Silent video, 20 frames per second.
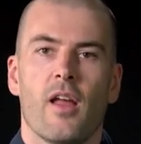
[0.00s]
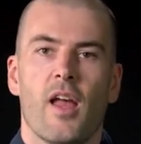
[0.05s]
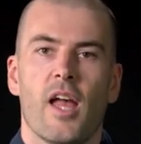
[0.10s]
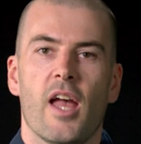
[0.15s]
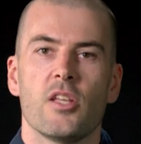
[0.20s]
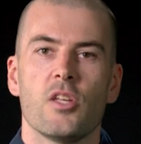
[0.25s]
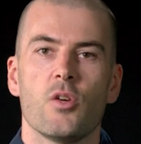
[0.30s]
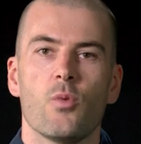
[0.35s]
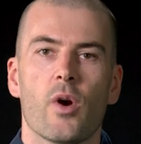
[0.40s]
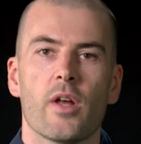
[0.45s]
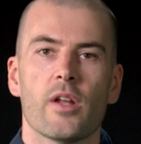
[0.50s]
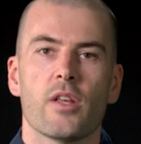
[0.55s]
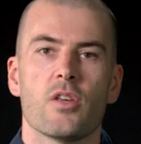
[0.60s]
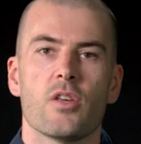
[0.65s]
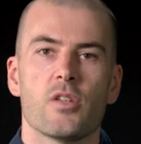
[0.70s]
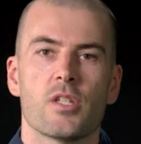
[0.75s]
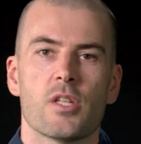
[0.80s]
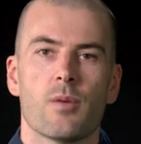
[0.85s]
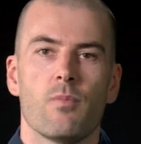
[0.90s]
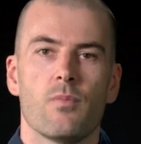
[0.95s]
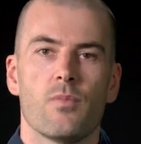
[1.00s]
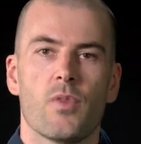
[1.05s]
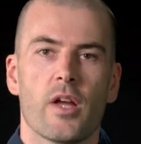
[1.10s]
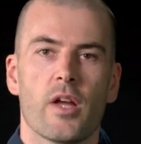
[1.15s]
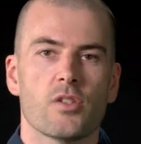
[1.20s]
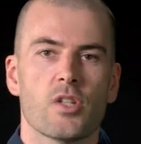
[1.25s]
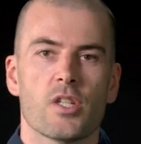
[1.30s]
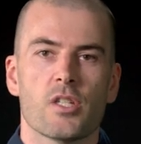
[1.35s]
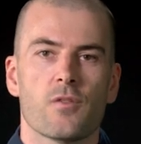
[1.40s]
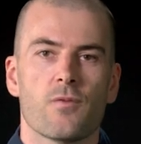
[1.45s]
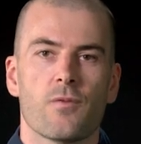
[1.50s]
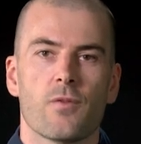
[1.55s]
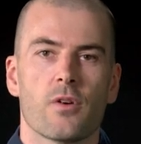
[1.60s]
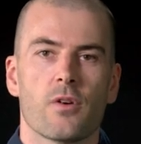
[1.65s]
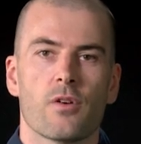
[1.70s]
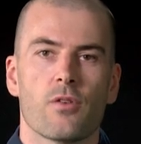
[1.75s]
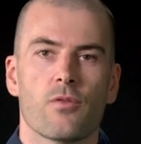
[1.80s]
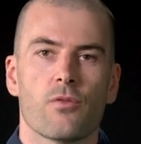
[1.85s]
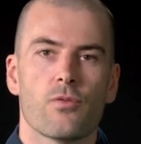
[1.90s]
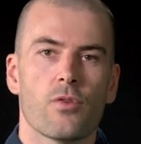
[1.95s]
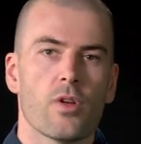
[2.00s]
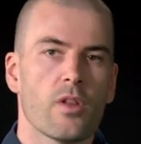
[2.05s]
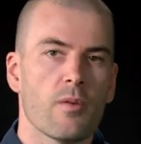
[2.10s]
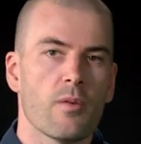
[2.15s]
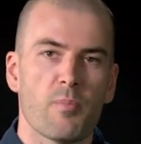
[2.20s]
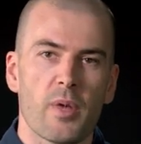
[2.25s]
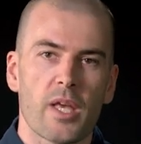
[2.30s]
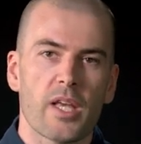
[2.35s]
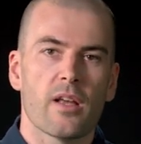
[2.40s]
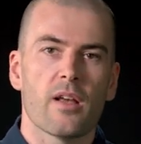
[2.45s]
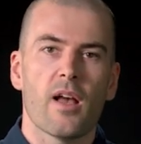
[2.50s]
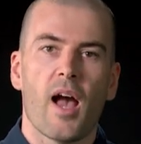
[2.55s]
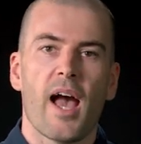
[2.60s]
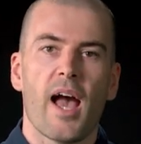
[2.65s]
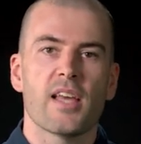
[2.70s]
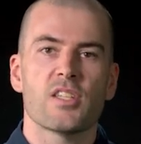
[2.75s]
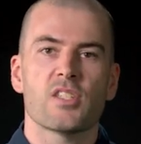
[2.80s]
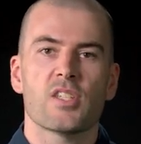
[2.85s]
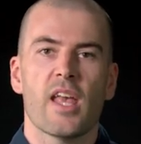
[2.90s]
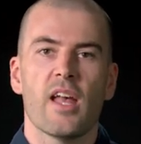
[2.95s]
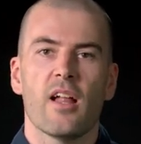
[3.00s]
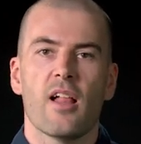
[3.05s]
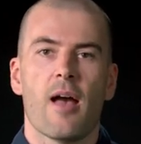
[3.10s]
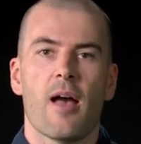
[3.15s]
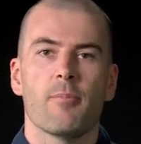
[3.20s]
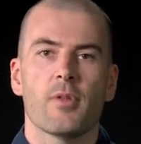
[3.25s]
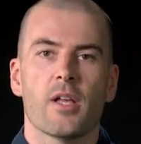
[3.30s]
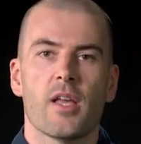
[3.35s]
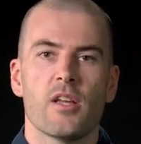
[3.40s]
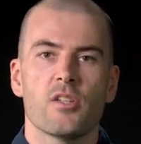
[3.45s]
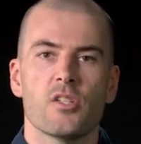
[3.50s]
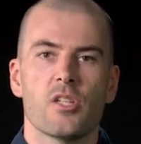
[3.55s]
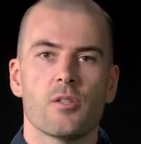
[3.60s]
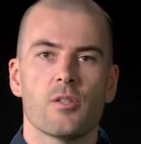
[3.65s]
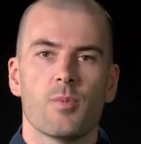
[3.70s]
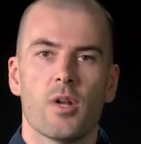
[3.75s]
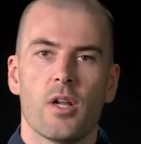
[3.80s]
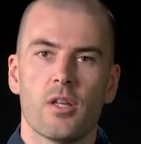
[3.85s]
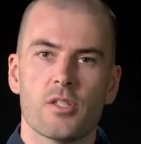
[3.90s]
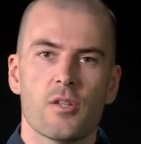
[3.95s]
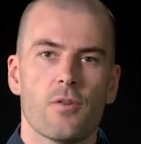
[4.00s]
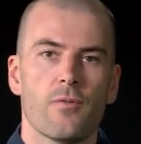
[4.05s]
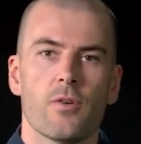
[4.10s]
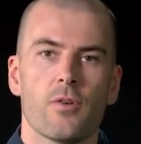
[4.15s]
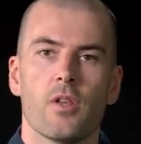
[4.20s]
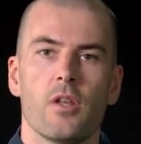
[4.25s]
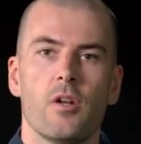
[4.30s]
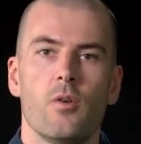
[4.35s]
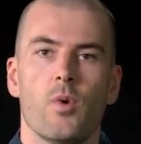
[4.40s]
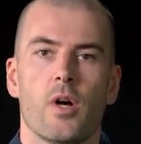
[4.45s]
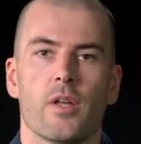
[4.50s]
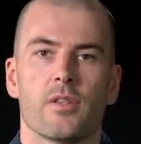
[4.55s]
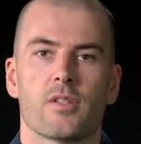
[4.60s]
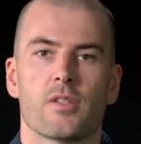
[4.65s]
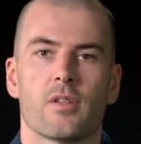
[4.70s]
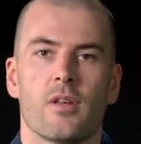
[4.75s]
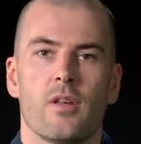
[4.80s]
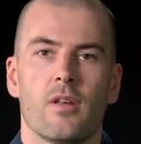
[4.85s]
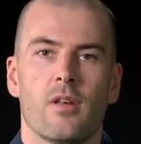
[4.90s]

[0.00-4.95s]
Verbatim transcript: And you want to use them not just for really big, high-scale applications, but also for little ones.